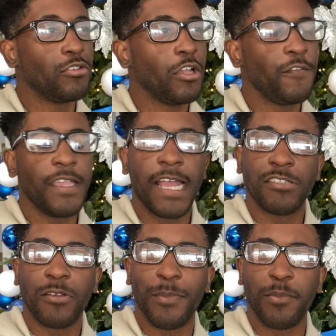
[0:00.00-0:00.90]
know if you
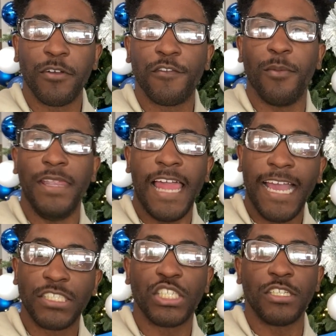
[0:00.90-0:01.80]
guys remember from
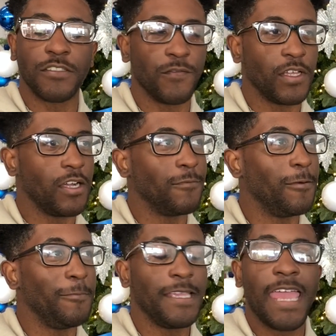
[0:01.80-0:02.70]
last year's vlog,
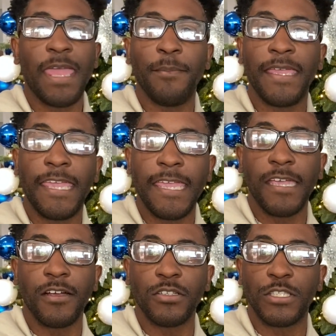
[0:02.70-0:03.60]
when we came
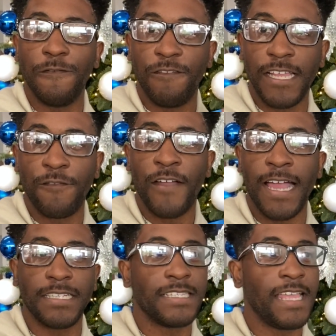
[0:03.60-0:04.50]
here to
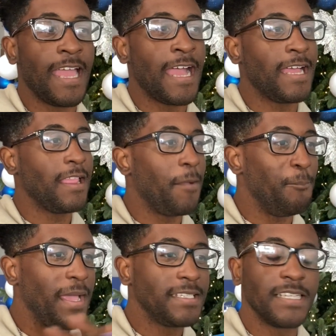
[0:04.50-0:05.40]
VinFast, they had
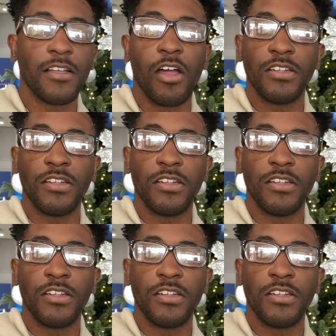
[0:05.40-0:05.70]
amazing car